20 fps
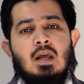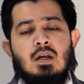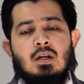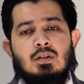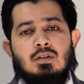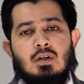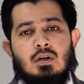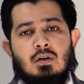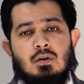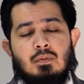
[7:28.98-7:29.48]

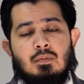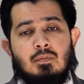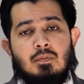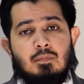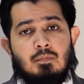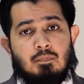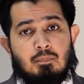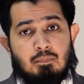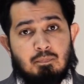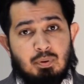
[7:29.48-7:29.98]
So
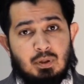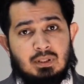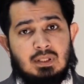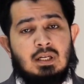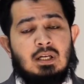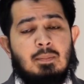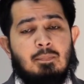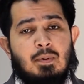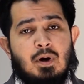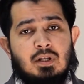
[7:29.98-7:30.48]
put the
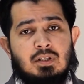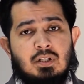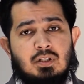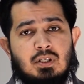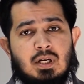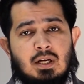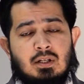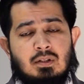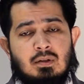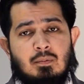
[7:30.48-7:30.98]
deposit
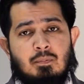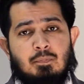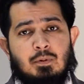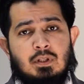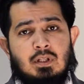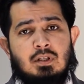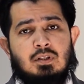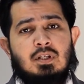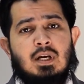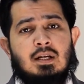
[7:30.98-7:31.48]

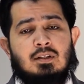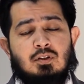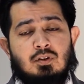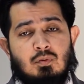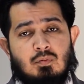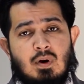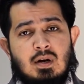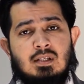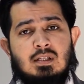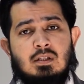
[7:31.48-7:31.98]
checks, the
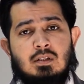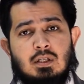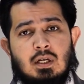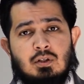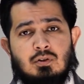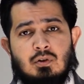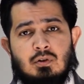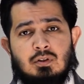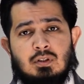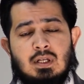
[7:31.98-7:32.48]
rental
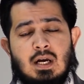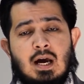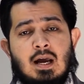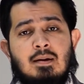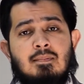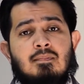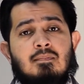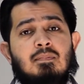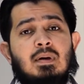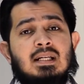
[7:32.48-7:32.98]
checks on
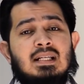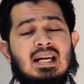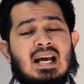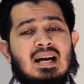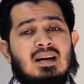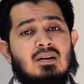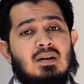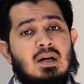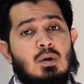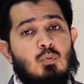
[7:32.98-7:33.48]
time. But
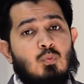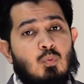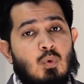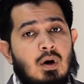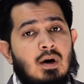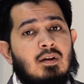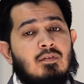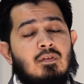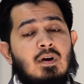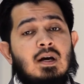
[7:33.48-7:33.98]
now,
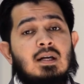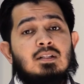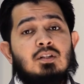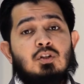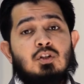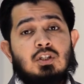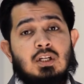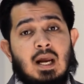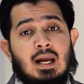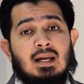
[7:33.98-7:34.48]
what if a
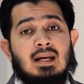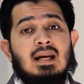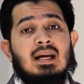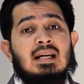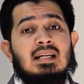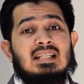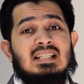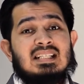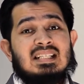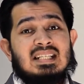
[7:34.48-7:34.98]
check
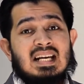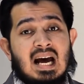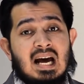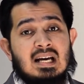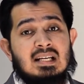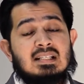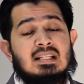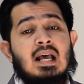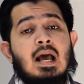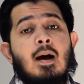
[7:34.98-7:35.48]

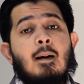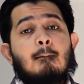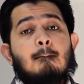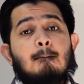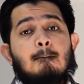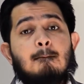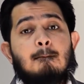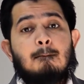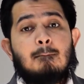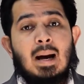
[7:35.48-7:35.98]
does
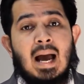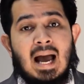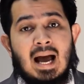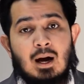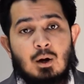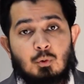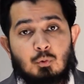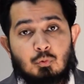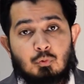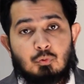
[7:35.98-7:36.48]

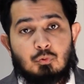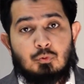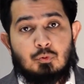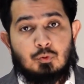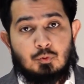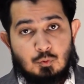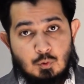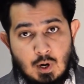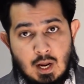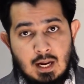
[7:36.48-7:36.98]
bounce,
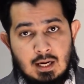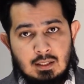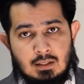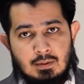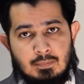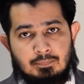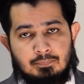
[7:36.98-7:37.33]
right?